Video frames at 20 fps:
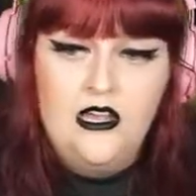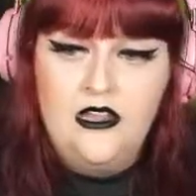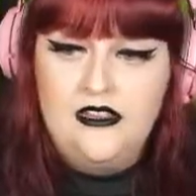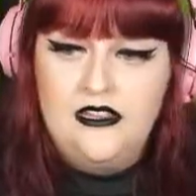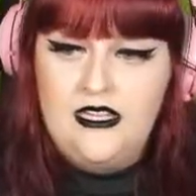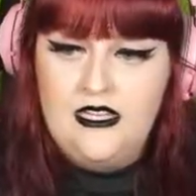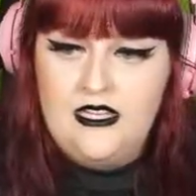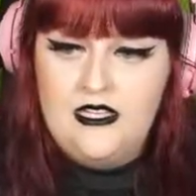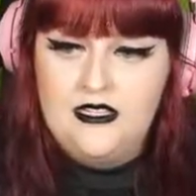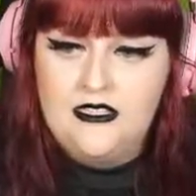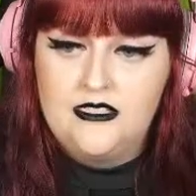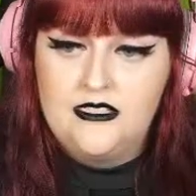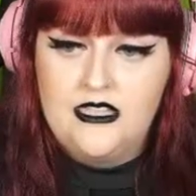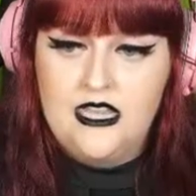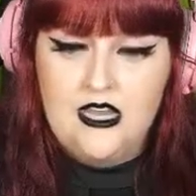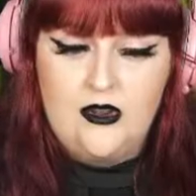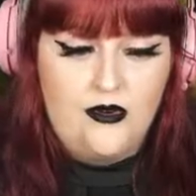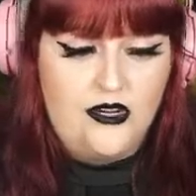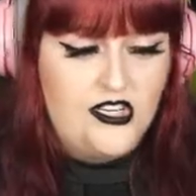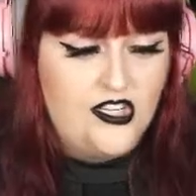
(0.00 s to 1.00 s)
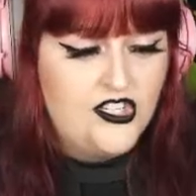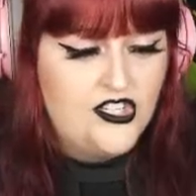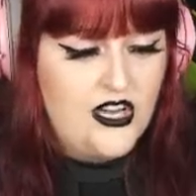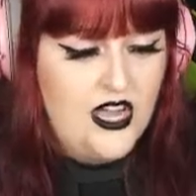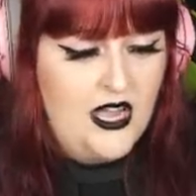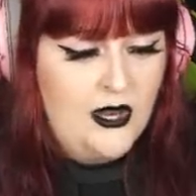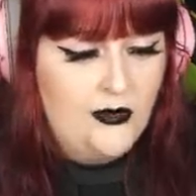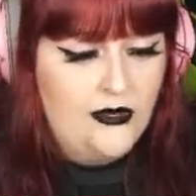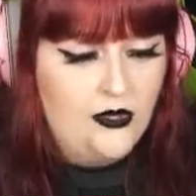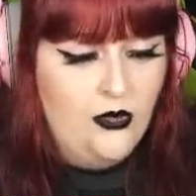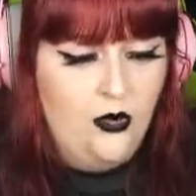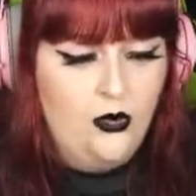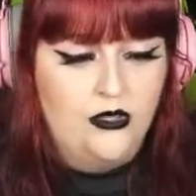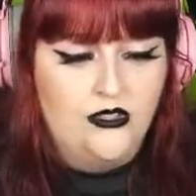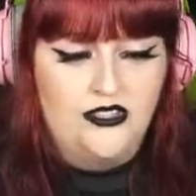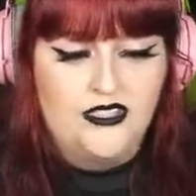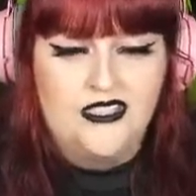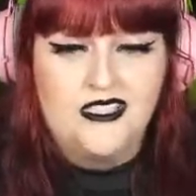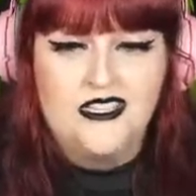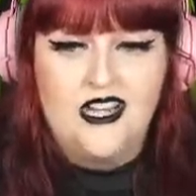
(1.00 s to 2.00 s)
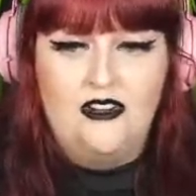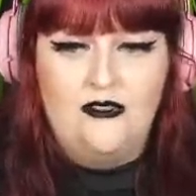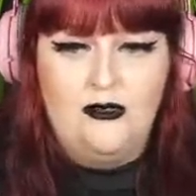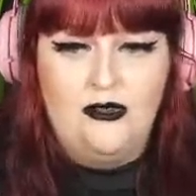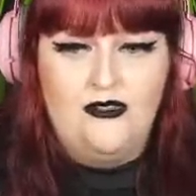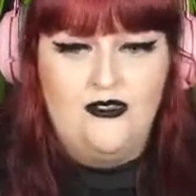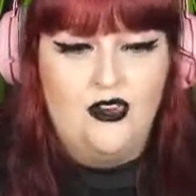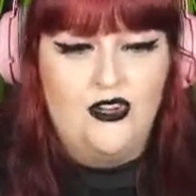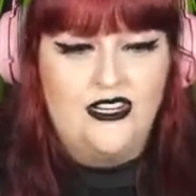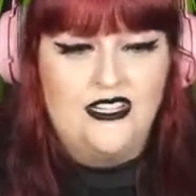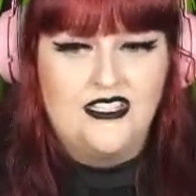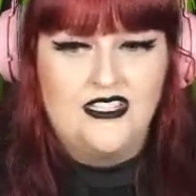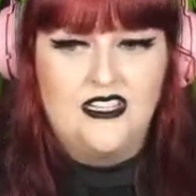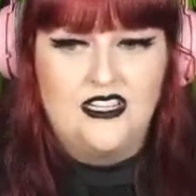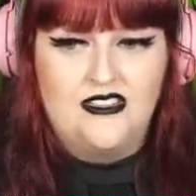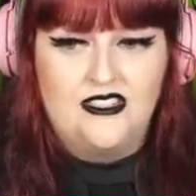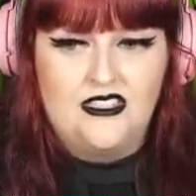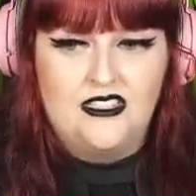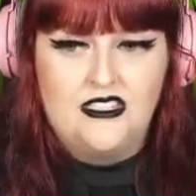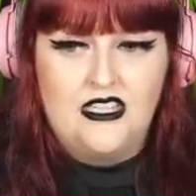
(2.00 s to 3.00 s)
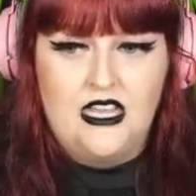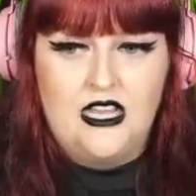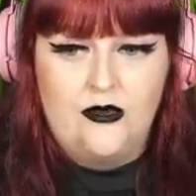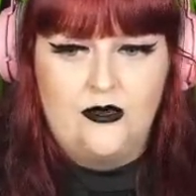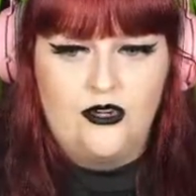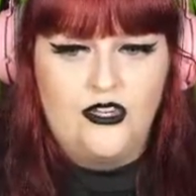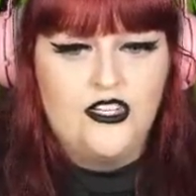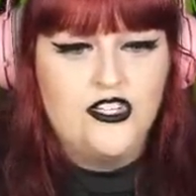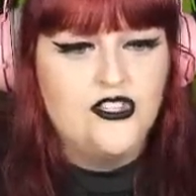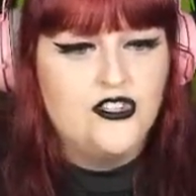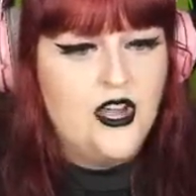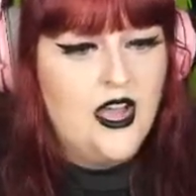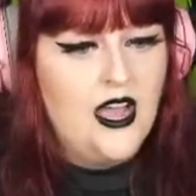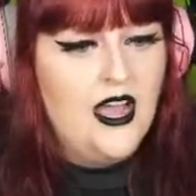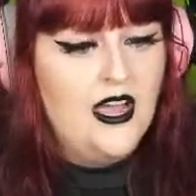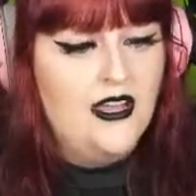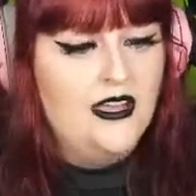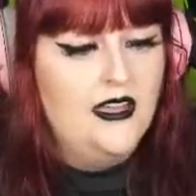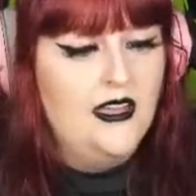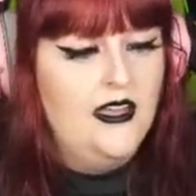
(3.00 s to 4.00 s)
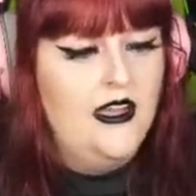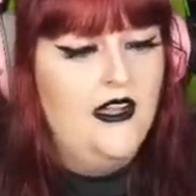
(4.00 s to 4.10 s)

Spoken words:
the scary shack with all the stuff we've got inside the scary shack.